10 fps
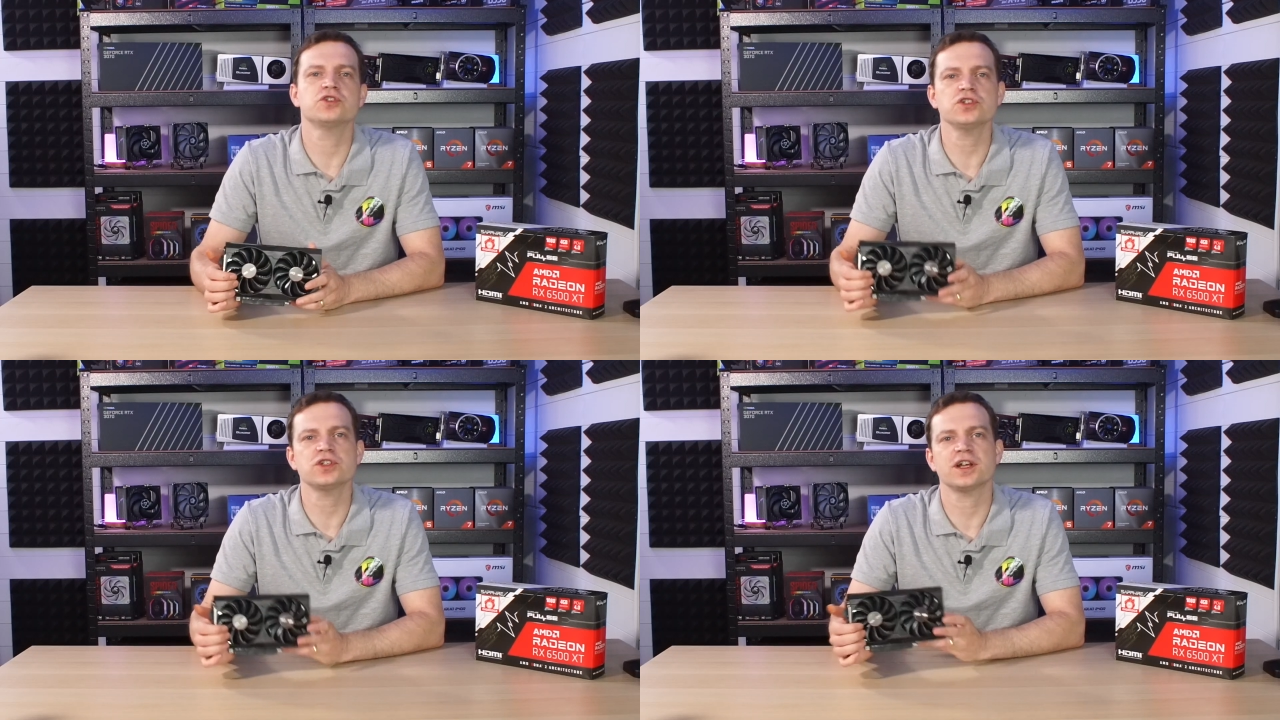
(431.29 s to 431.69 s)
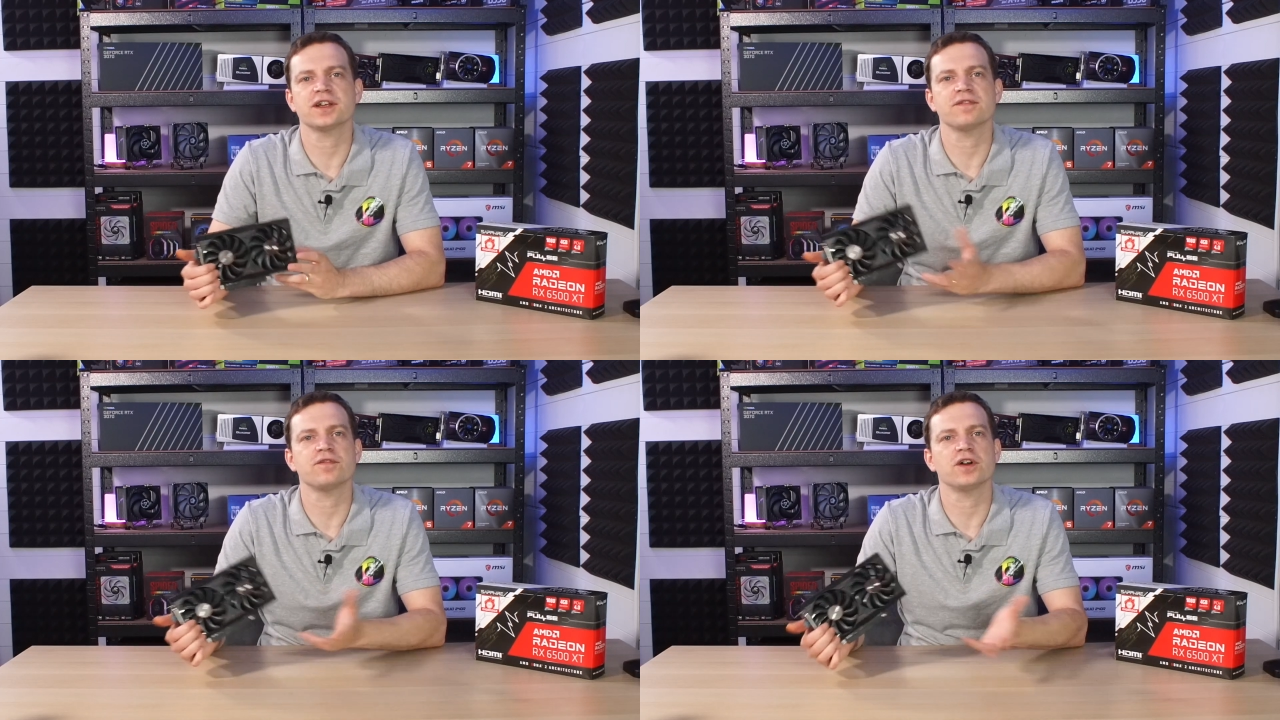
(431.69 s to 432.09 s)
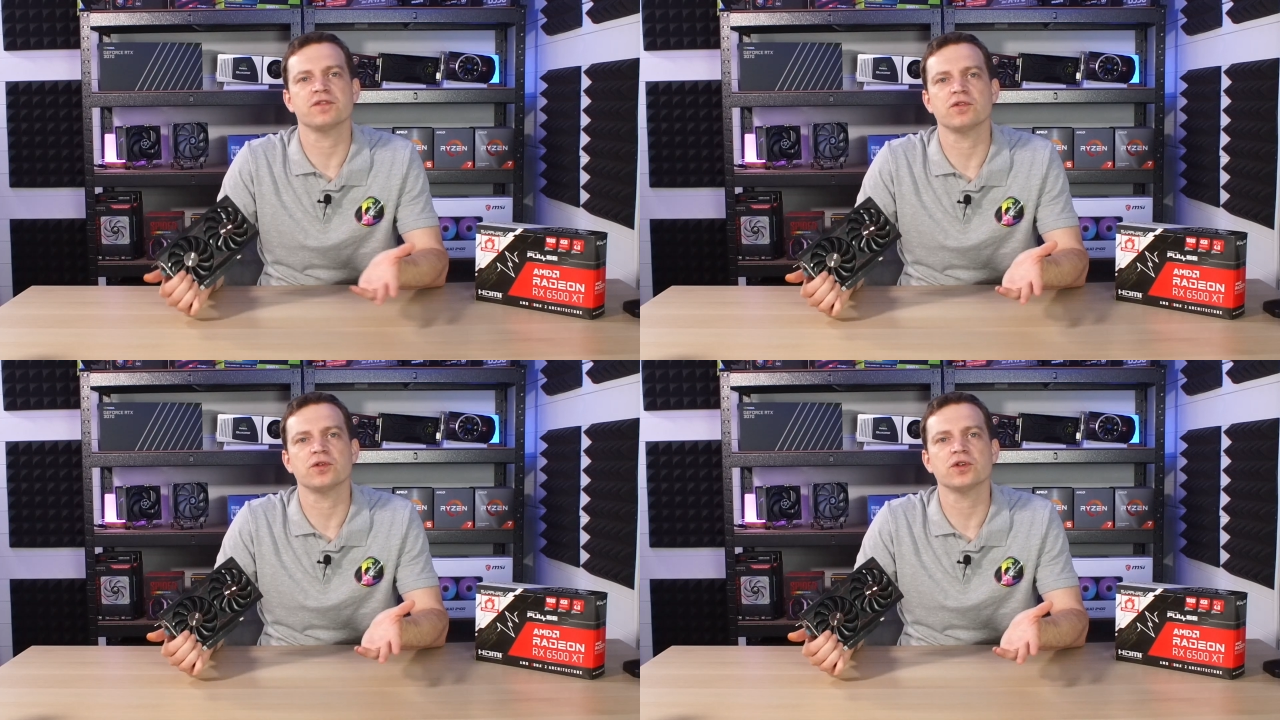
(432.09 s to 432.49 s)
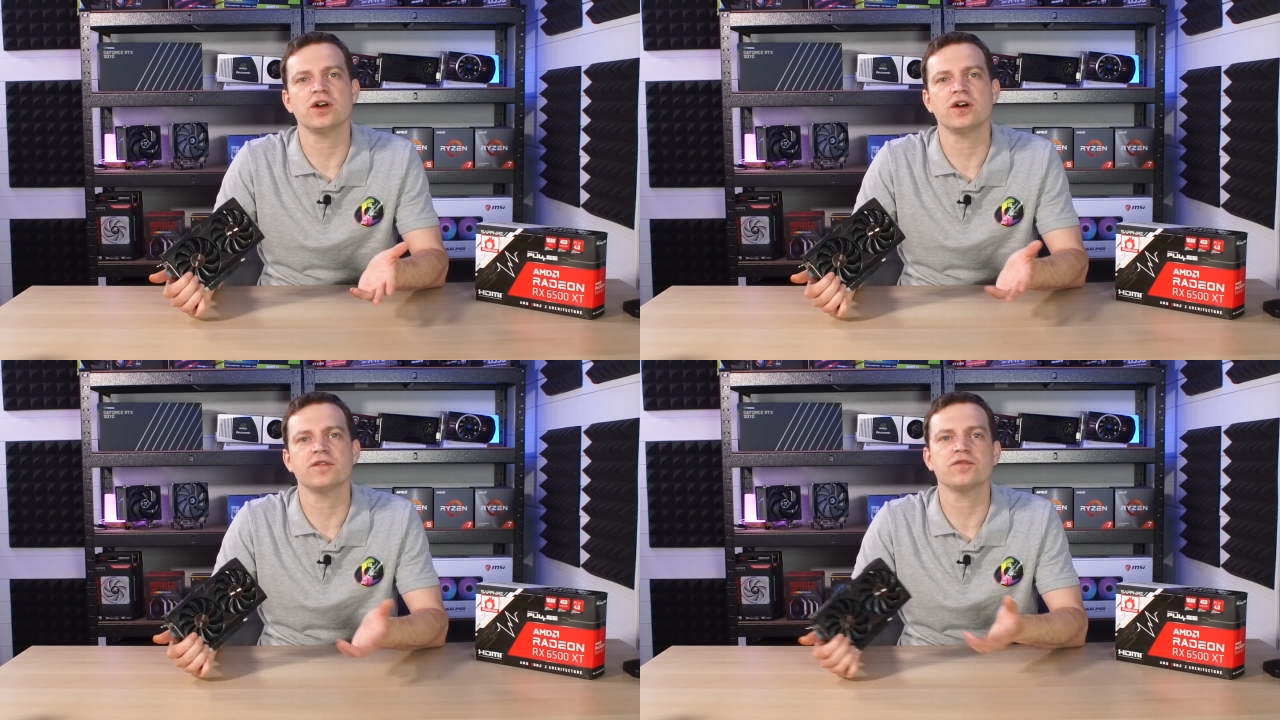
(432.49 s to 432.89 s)
just like a five-year-old
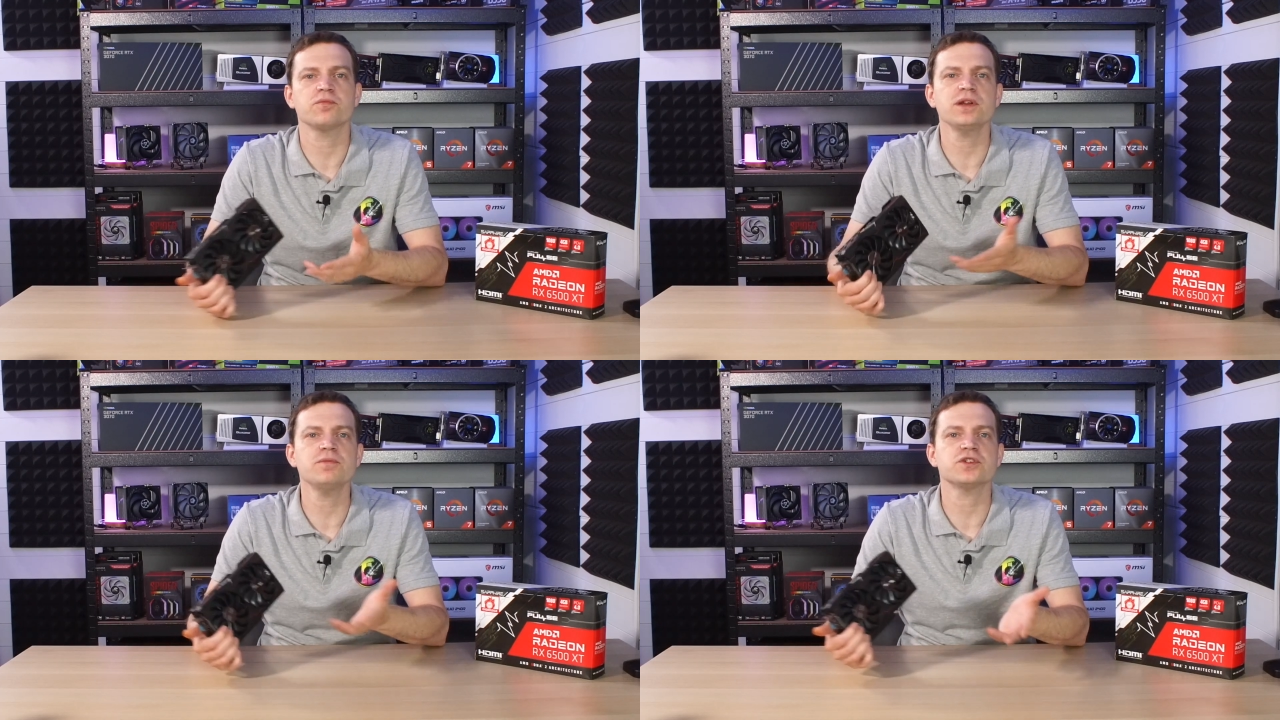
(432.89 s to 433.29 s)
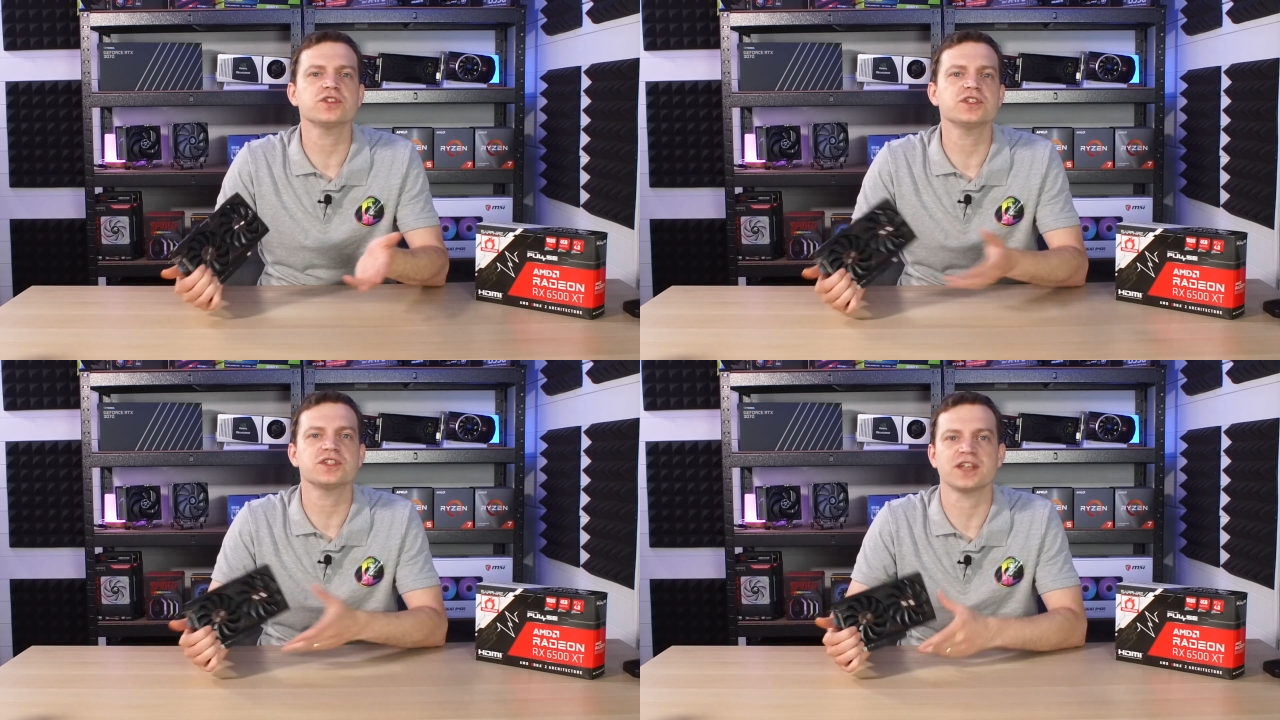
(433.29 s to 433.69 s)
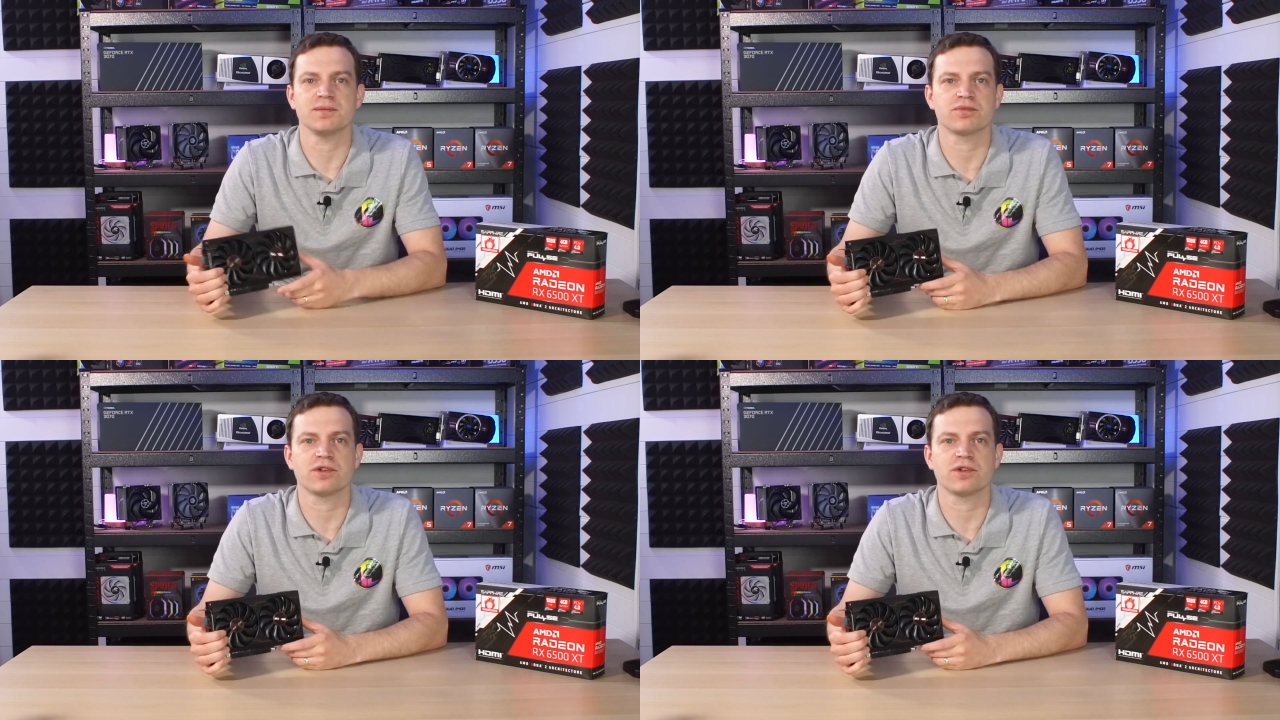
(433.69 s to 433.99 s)
card for pretty much the same